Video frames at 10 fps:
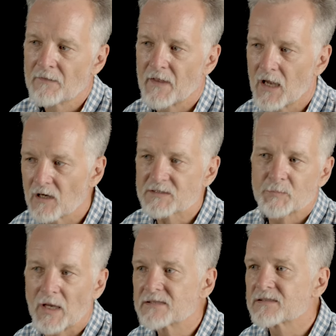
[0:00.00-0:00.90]
they are
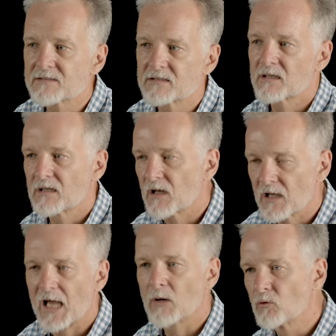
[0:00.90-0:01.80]
spaces that can
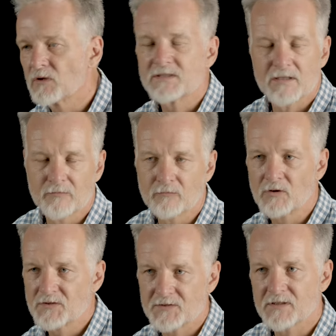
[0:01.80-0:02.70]
allow all these different
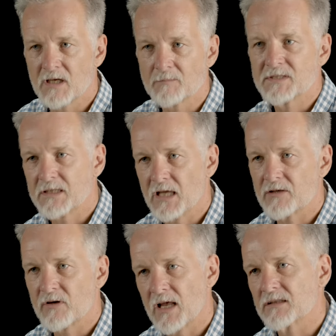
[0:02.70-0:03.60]
voices to come
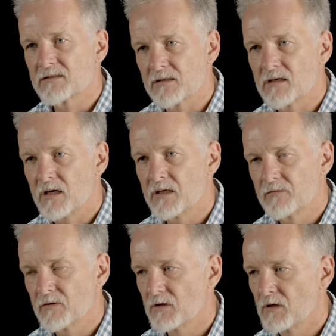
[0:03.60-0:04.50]
together and act as a kind
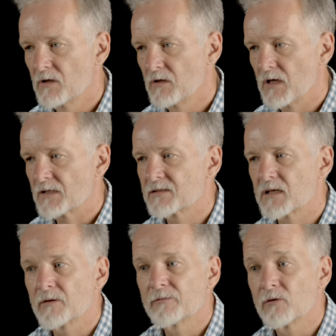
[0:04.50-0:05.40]

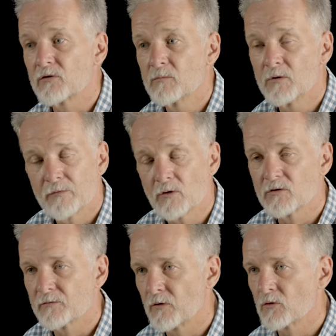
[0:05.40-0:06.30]
of fulcrum or
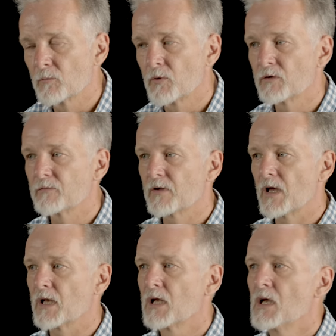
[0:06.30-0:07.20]
focal point for
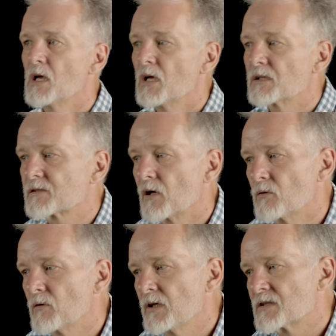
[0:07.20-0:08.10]
that.
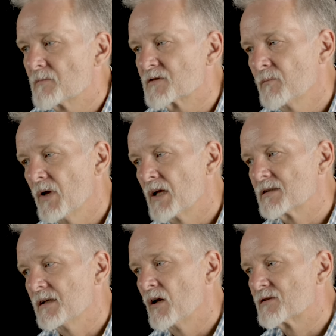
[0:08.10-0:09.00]
So in terms of me,
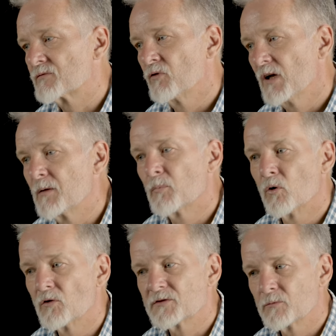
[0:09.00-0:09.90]
you know, it's really
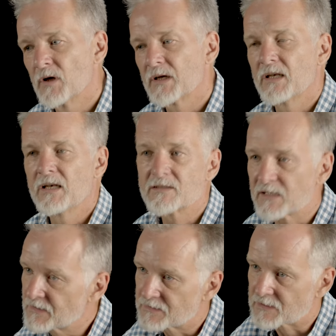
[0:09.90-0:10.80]
important to work in an
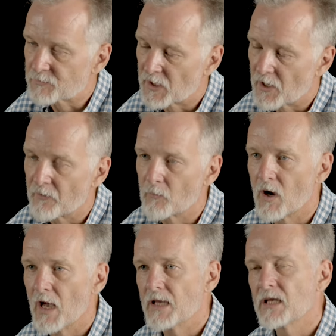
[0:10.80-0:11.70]
interdisciplinary
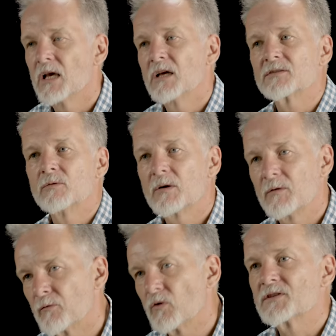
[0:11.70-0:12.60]
way, to work
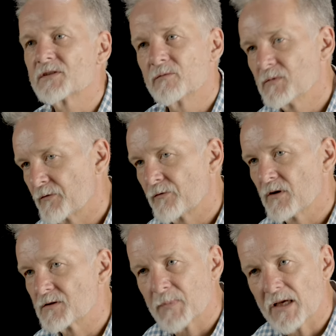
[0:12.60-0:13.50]
with voices from
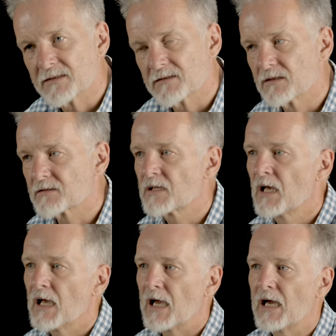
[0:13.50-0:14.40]
different spaces,
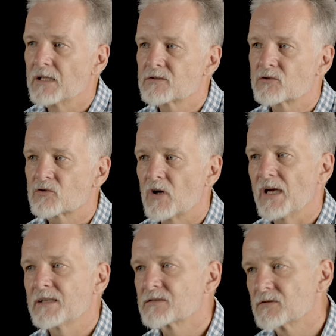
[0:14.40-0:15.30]
and to
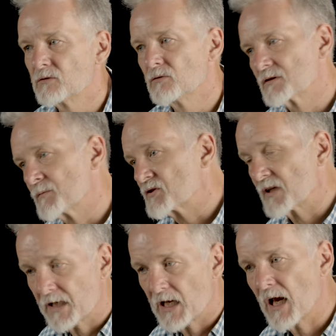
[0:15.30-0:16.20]
try to, as much as I
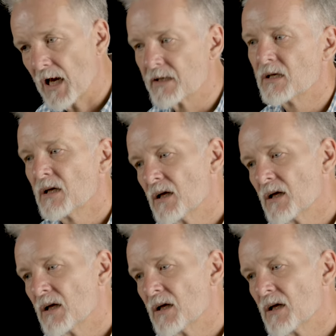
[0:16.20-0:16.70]
can,